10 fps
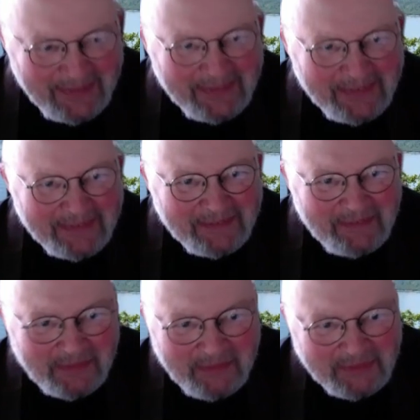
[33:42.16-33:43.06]

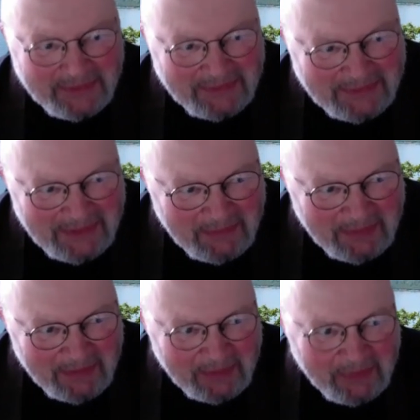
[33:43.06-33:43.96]
But of course, at the same
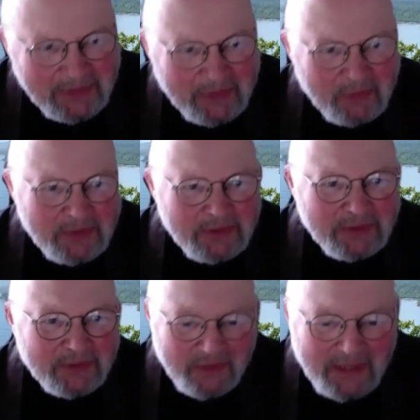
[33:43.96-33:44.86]
time, I really don't want you to
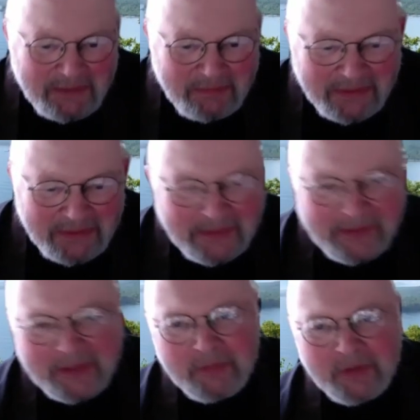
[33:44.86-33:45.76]
grasp
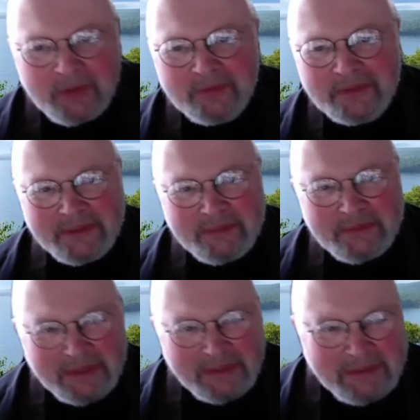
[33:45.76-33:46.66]
anything about what I'm
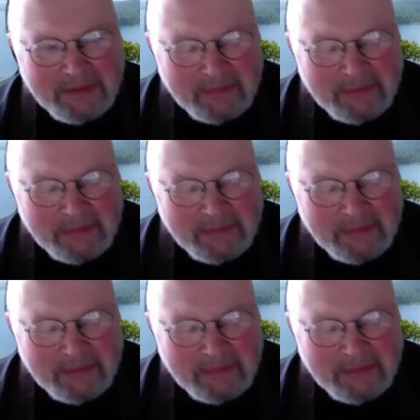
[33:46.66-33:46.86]
saying.